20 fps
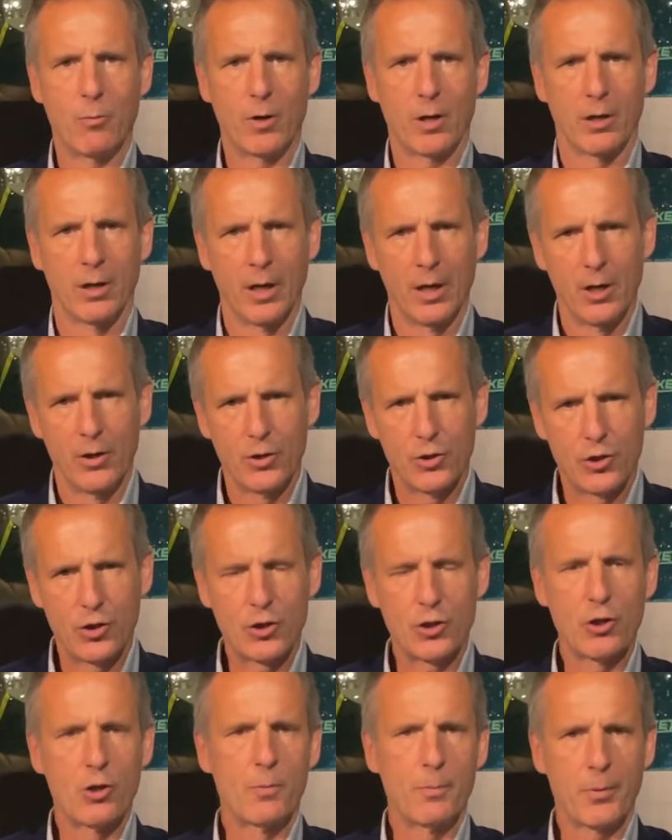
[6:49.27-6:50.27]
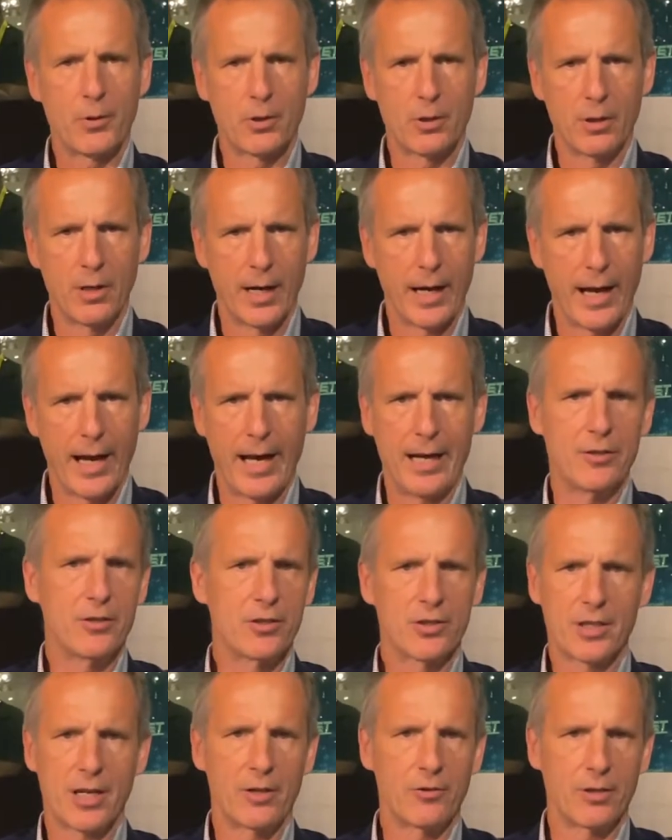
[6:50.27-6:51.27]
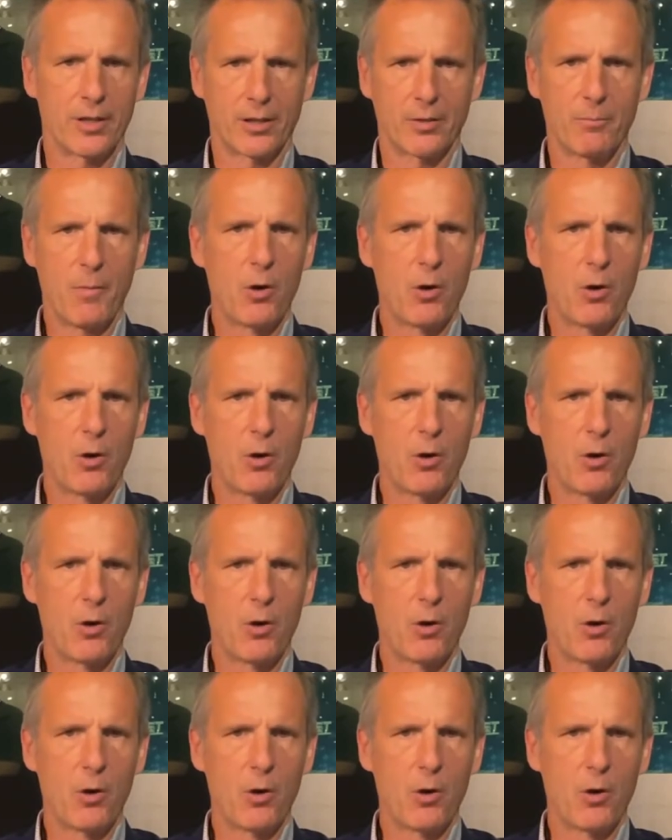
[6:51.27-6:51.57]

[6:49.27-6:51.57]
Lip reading: we're super agent-centric.